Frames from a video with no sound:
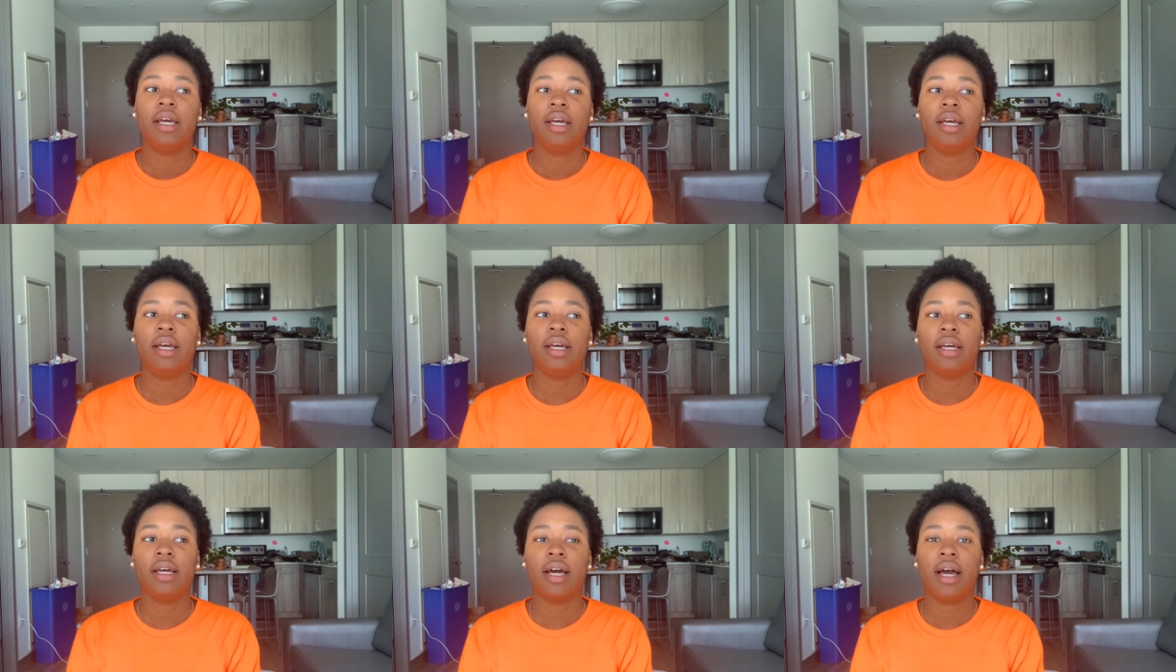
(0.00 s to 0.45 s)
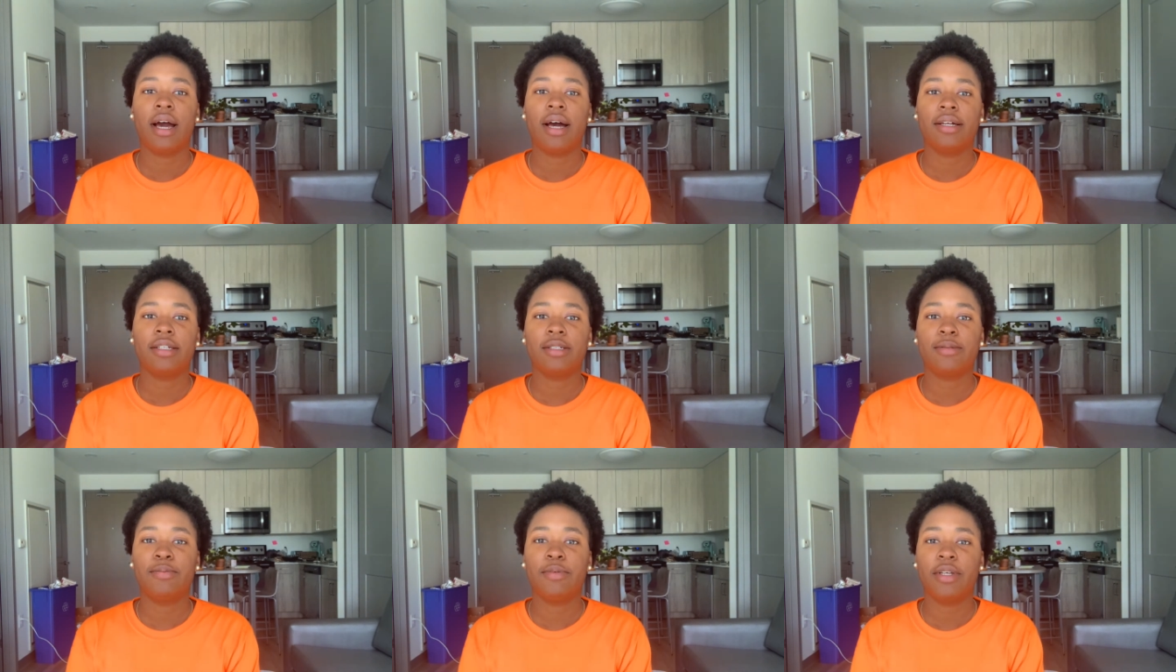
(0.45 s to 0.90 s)
it
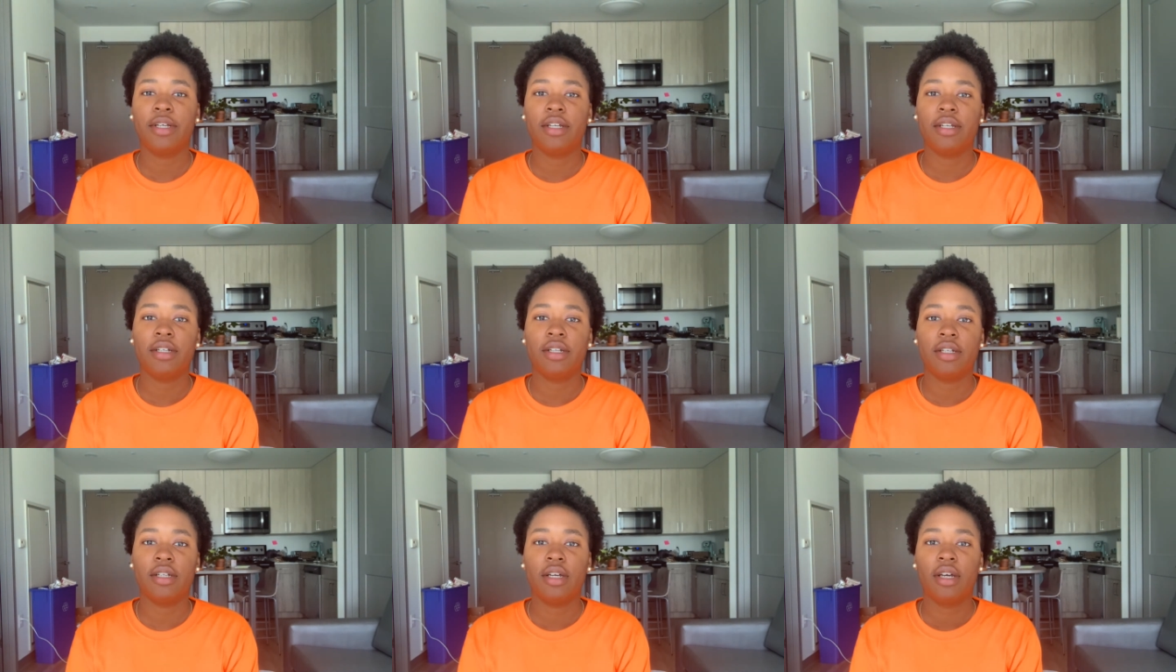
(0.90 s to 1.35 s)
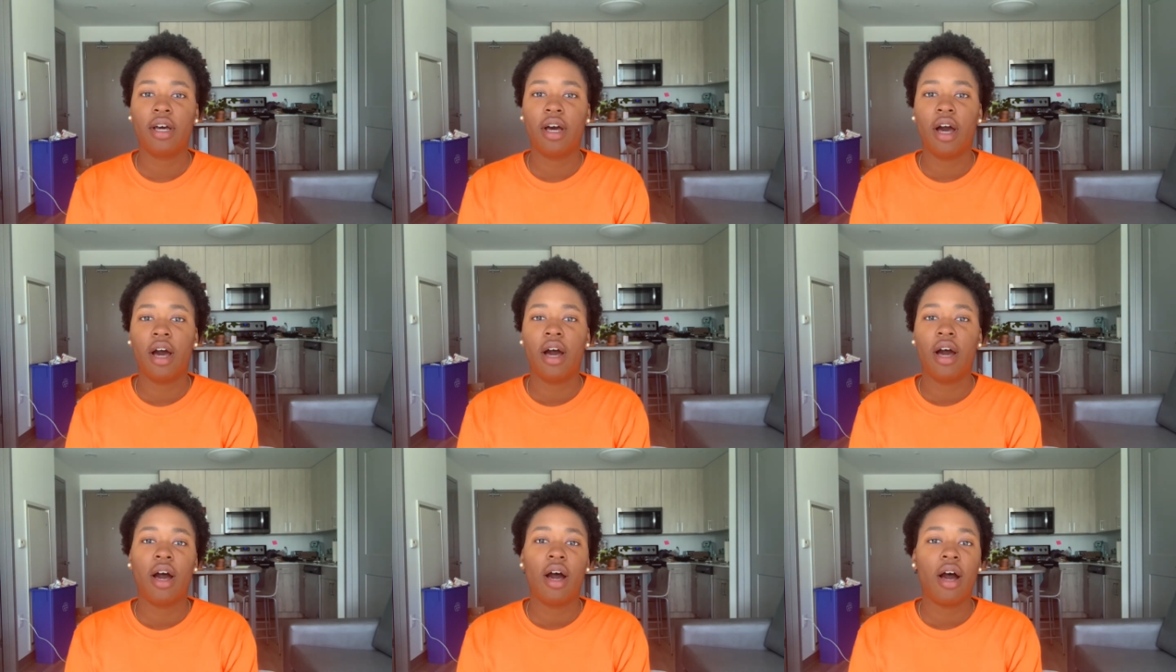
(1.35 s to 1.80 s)
has been
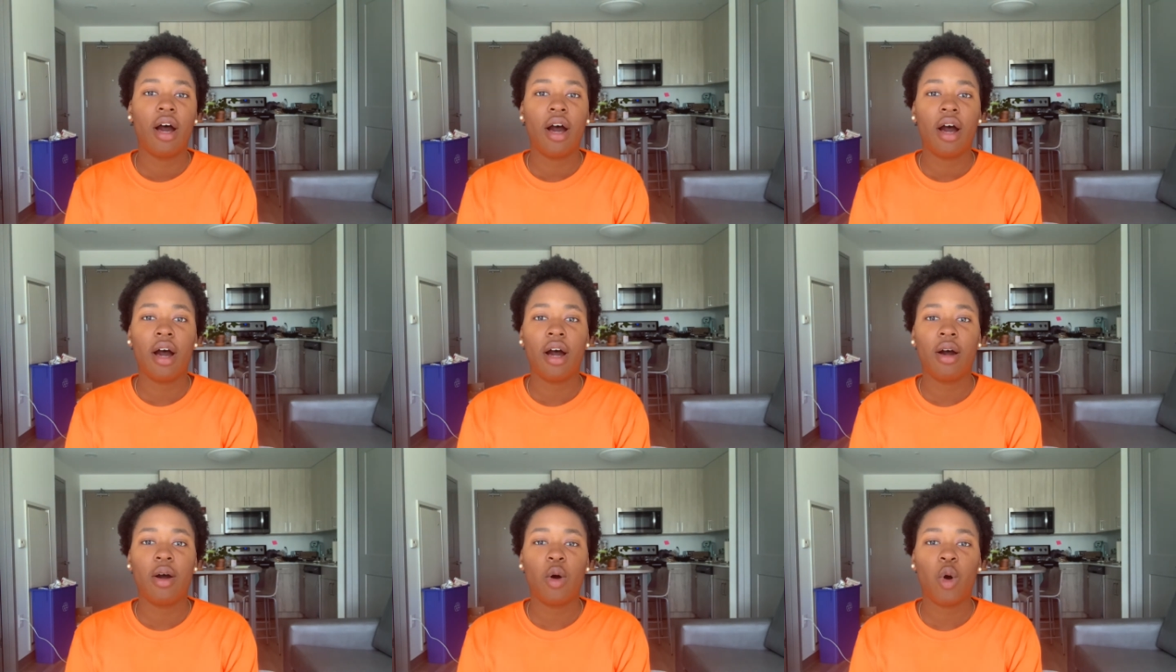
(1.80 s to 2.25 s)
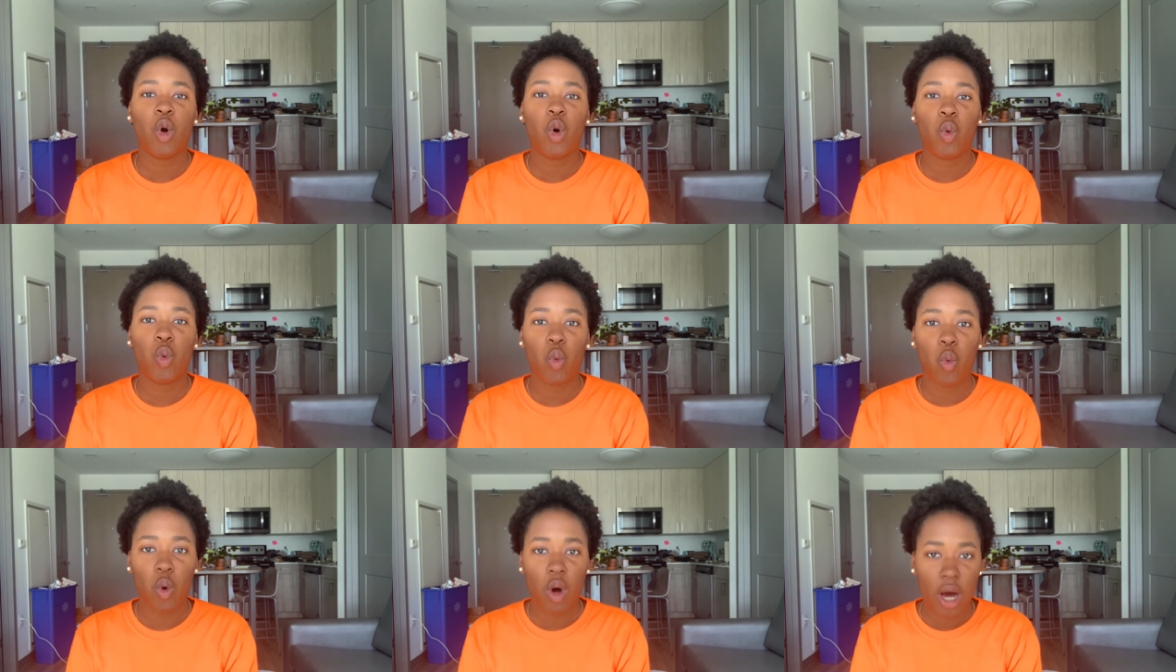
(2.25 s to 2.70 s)
a
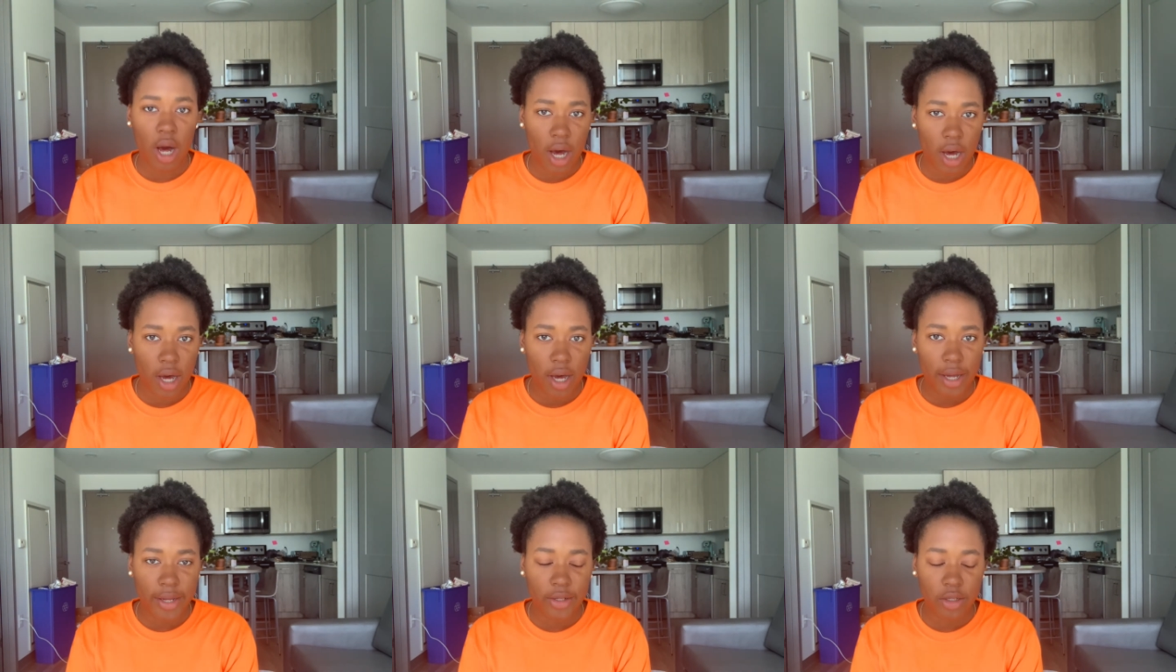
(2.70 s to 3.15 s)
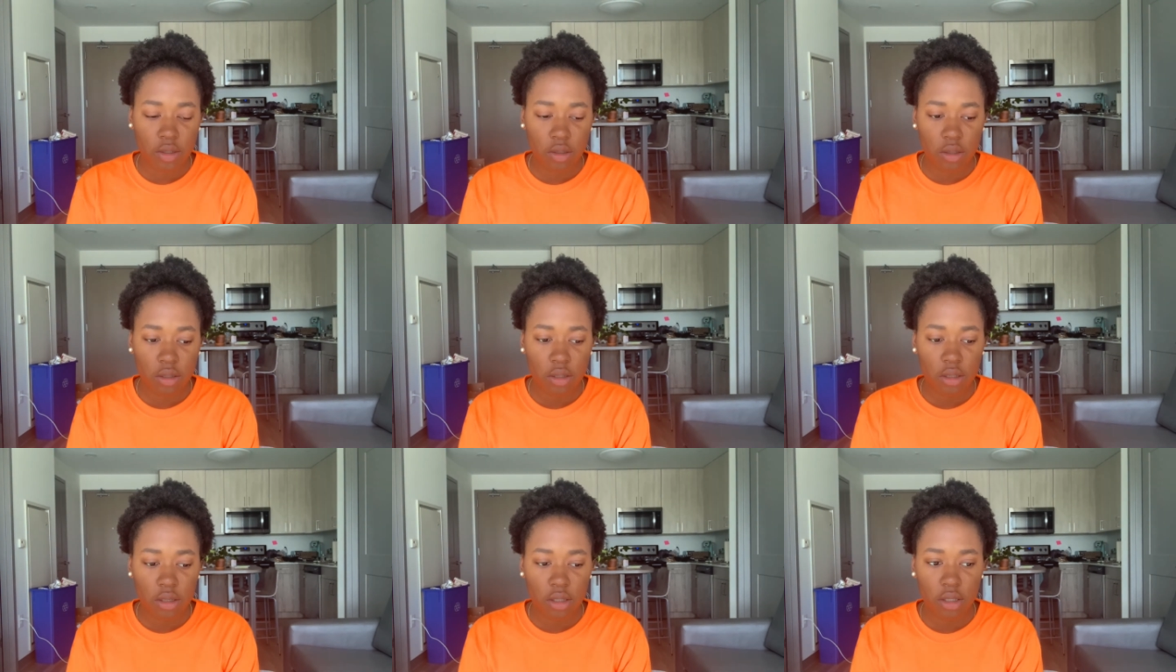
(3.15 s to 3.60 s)

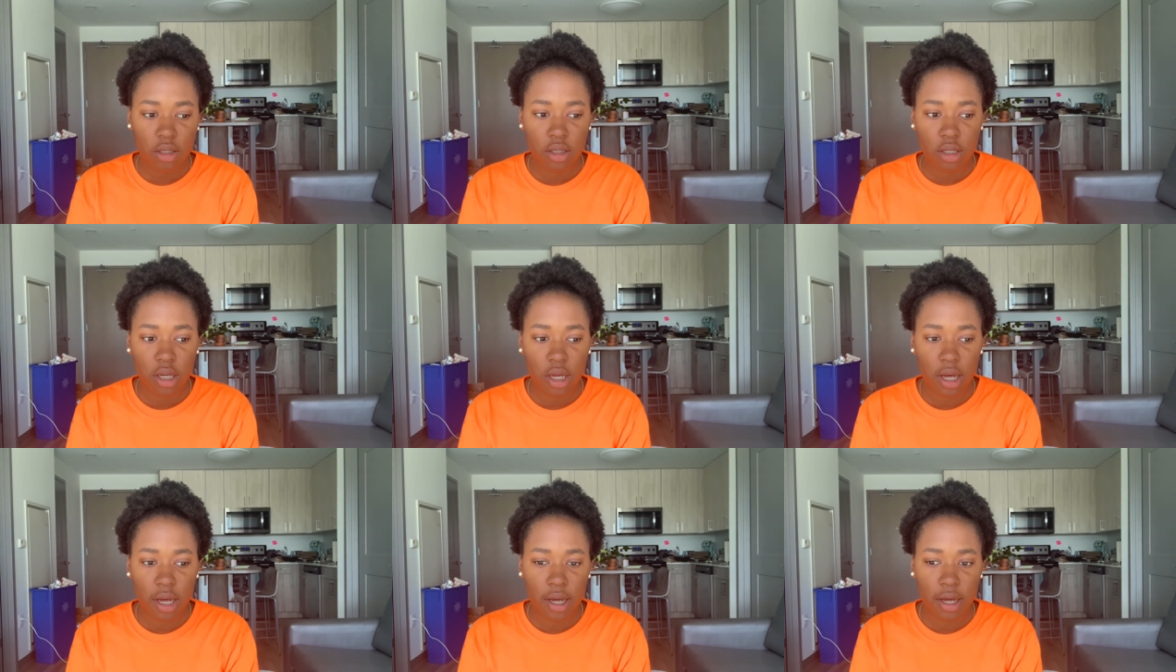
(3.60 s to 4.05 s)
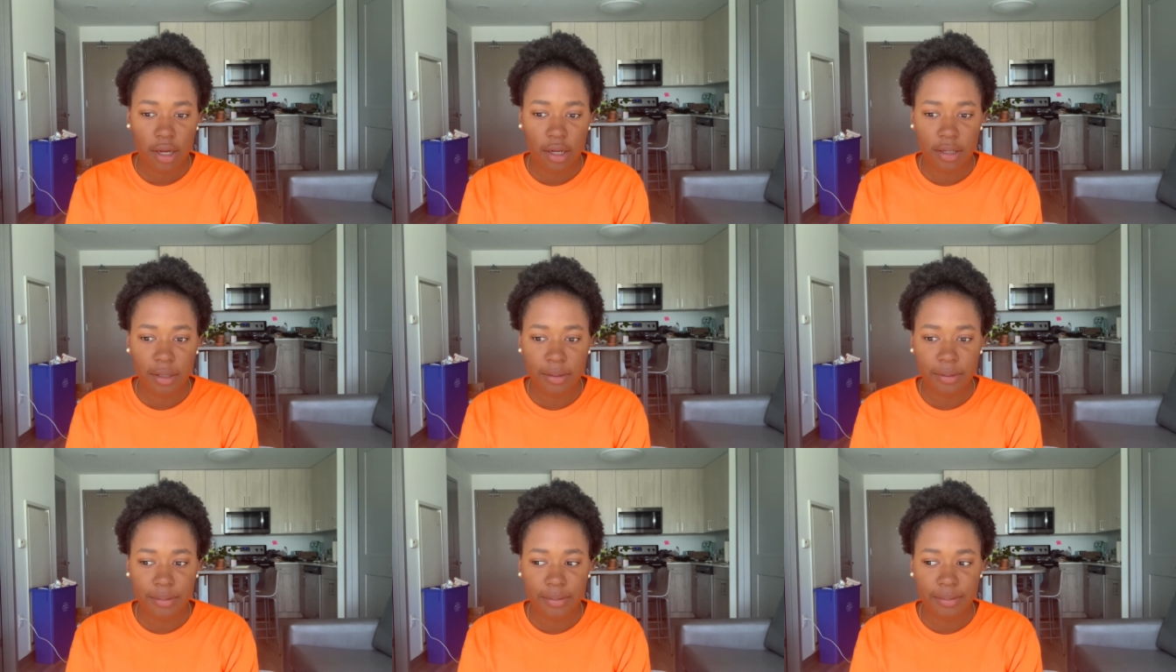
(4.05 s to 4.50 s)
while. Um,